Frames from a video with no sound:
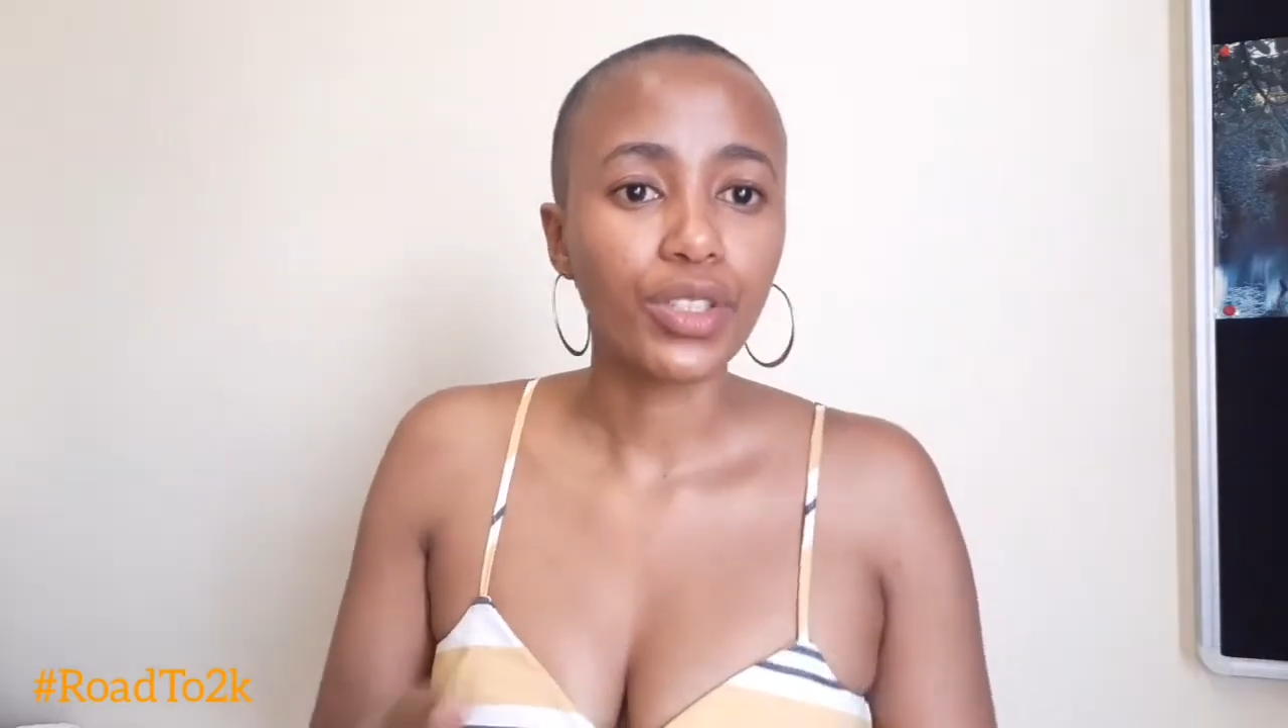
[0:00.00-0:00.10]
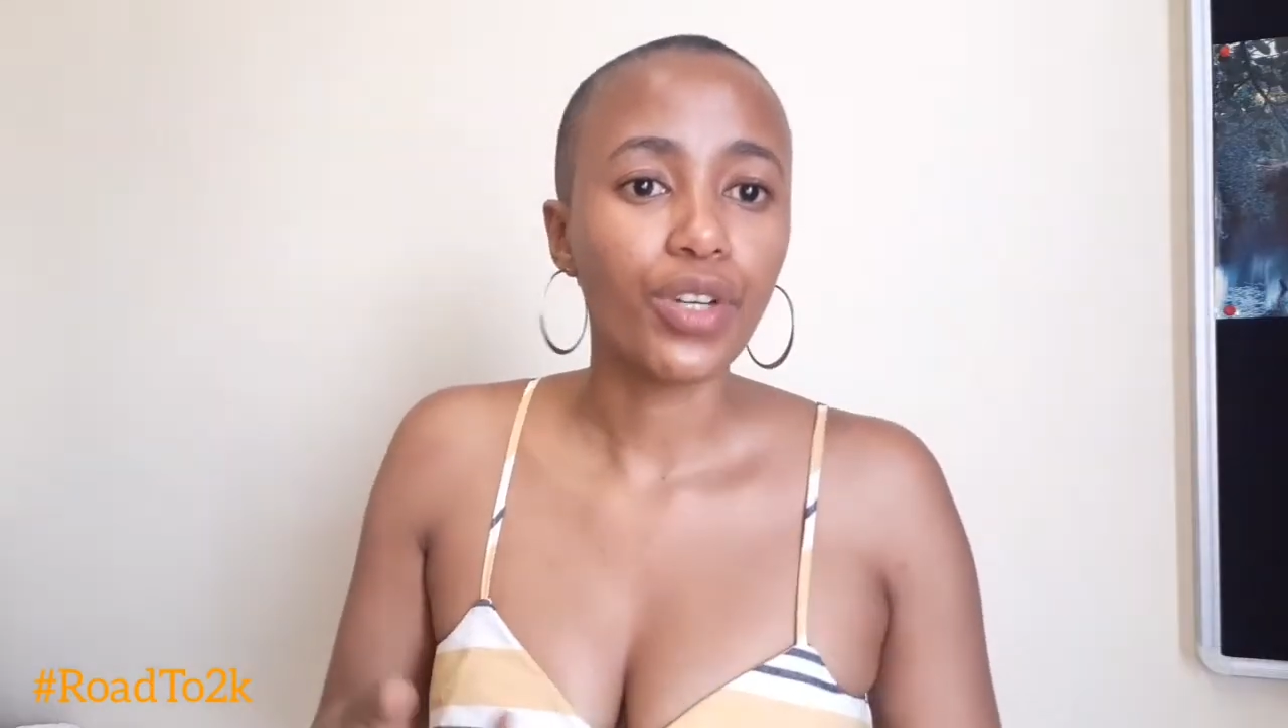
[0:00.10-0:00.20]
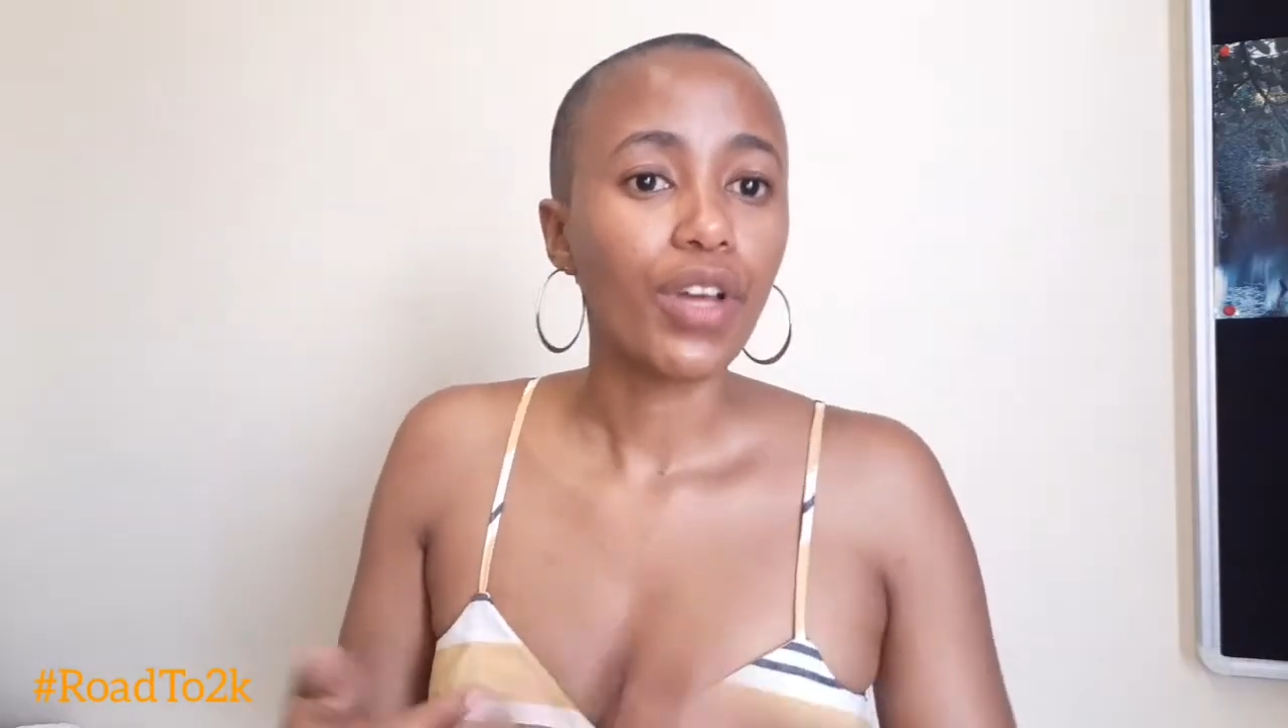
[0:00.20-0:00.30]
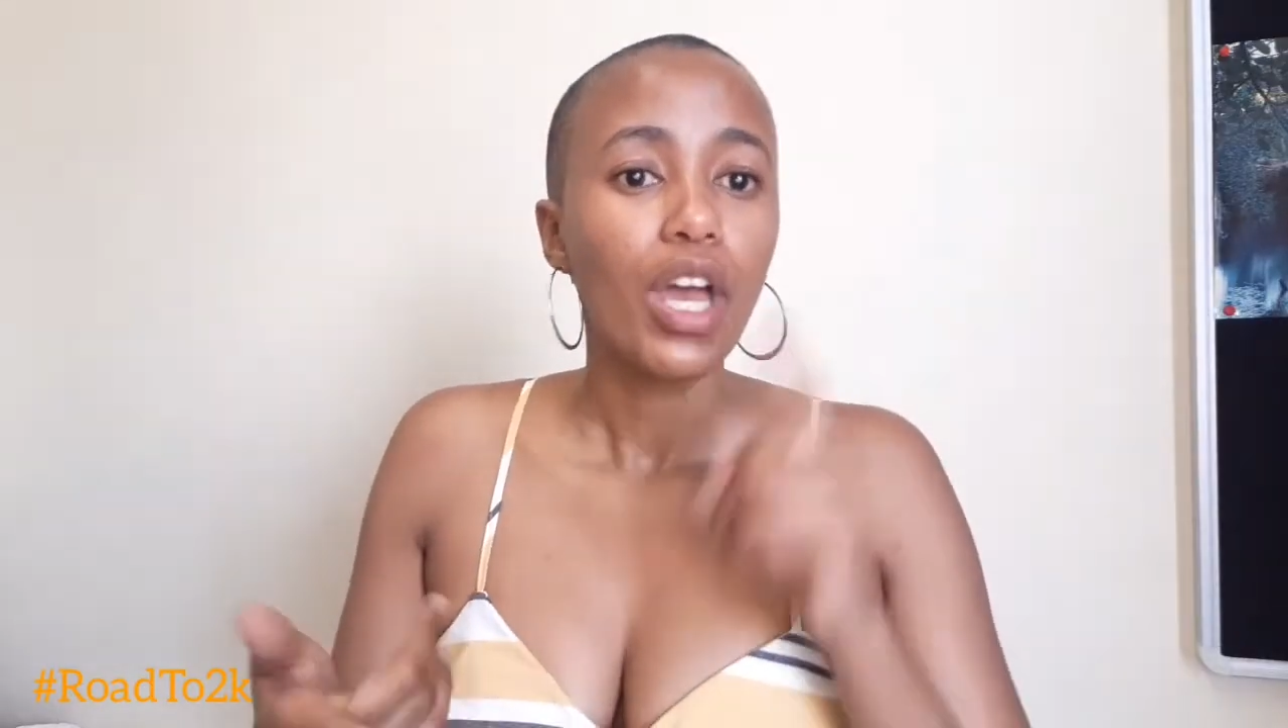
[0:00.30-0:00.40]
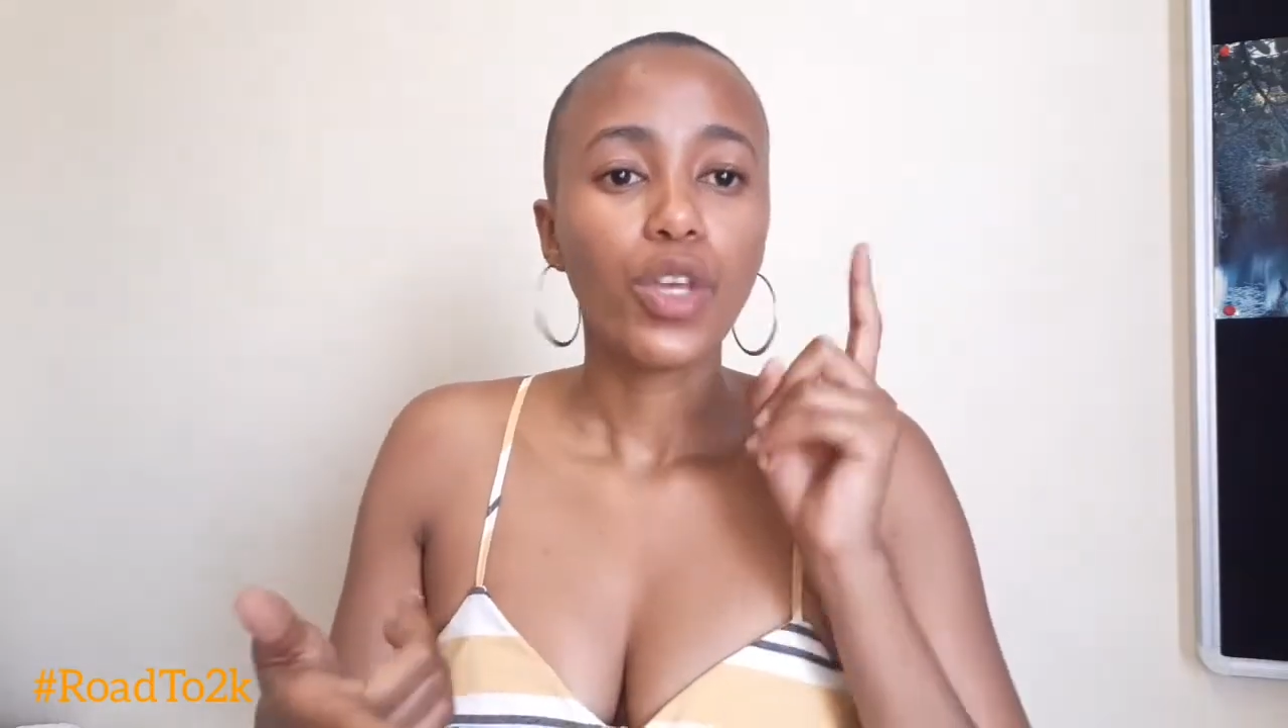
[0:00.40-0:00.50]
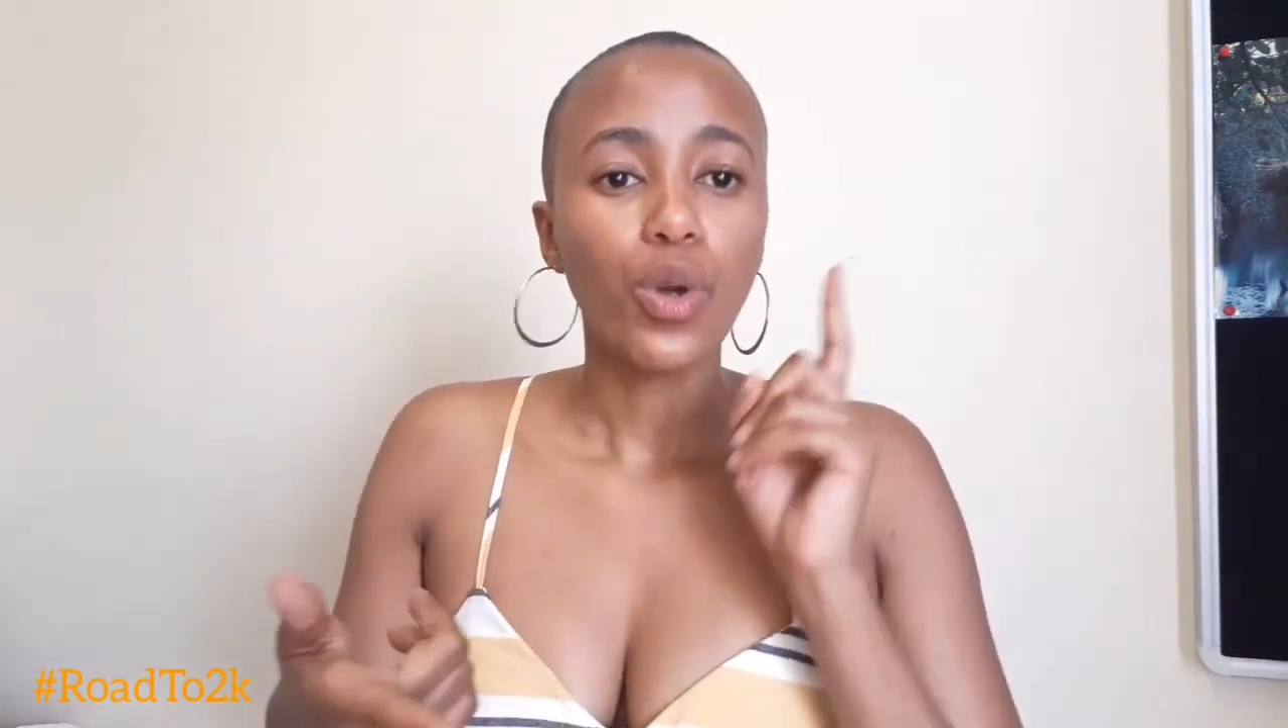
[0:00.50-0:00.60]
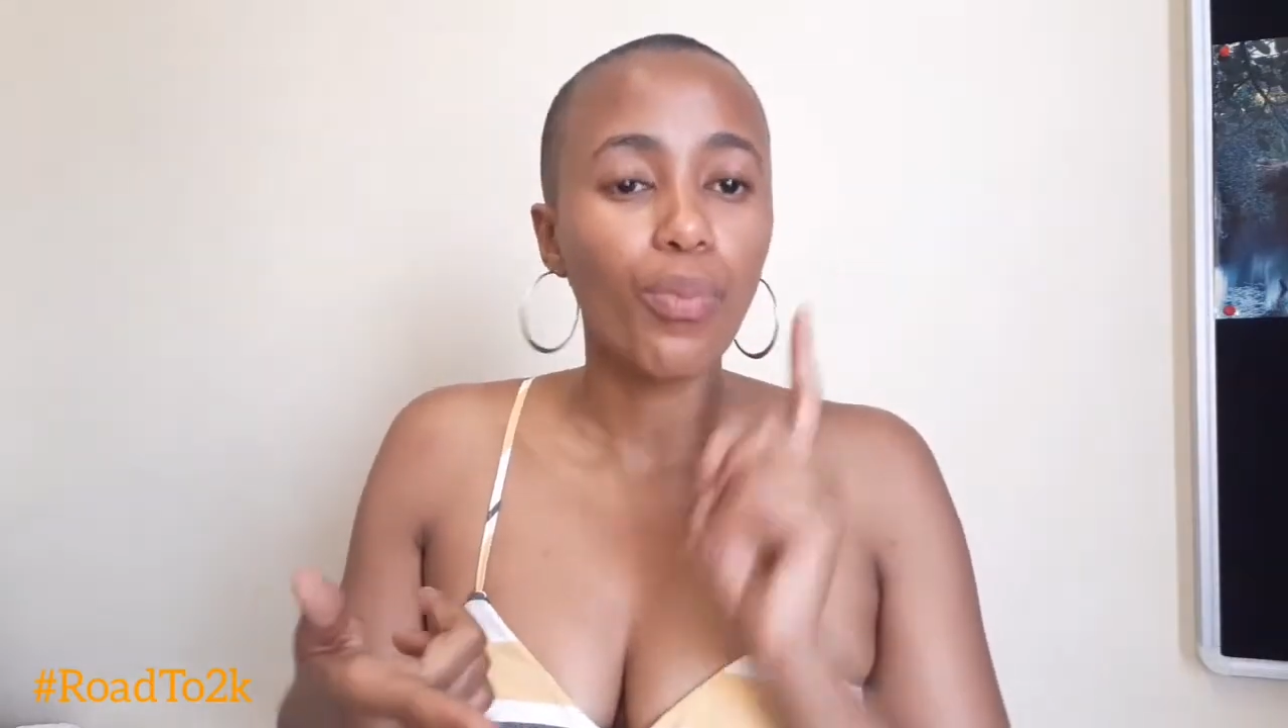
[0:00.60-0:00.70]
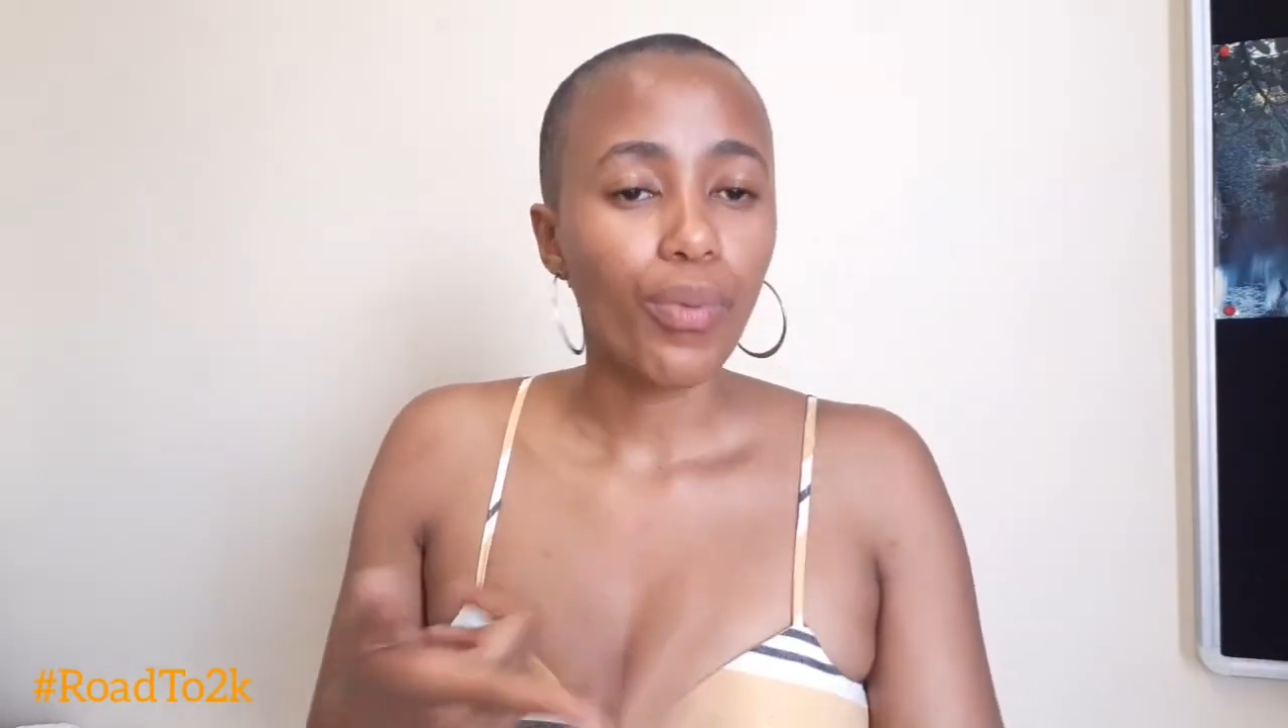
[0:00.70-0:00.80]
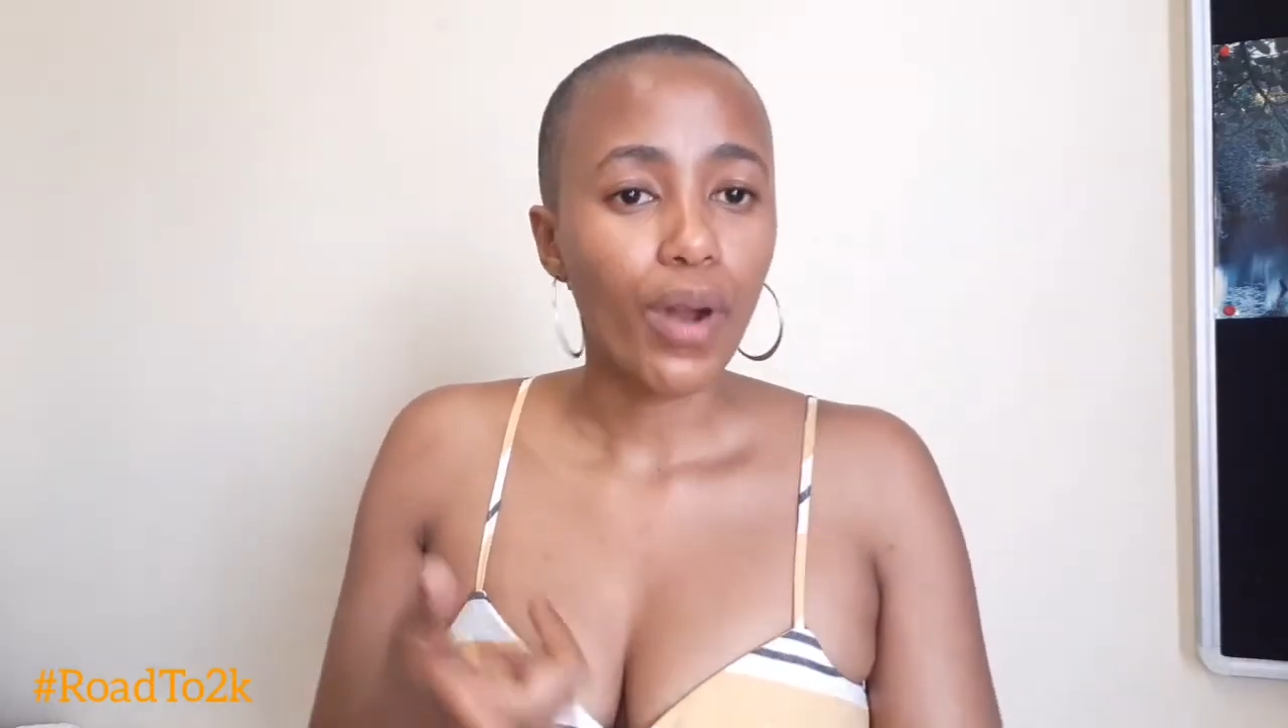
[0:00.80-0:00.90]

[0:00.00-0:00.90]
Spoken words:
nerve, your